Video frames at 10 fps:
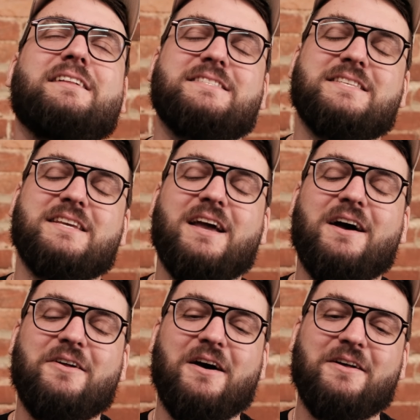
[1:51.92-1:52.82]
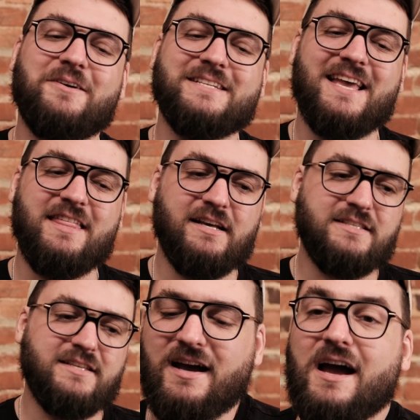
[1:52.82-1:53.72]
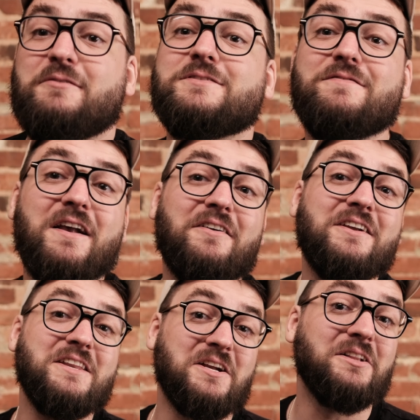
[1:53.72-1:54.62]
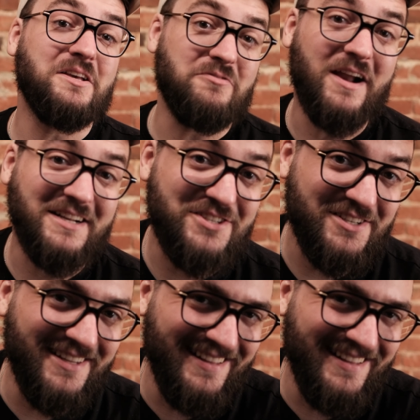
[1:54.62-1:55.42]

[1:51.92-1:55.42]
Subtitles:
let's see, how do I say this? I was very nearly rich.